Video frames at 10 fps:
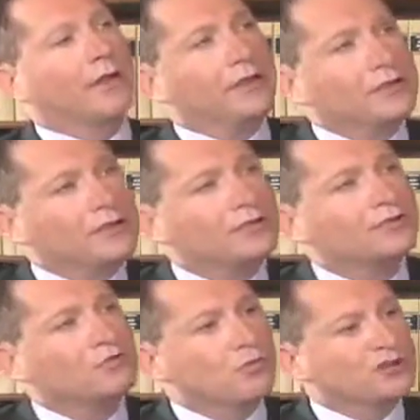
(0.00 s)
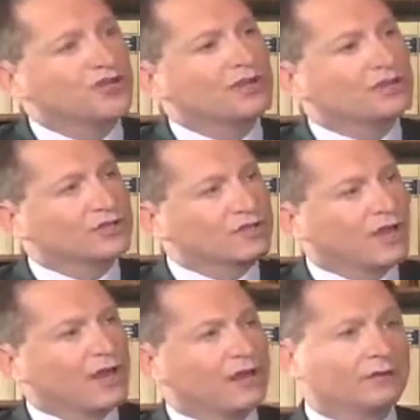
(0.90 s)
is Michigan
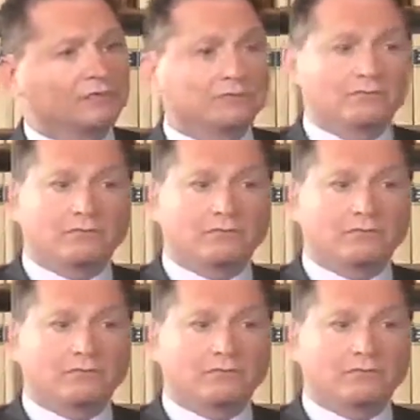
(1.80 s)
saying,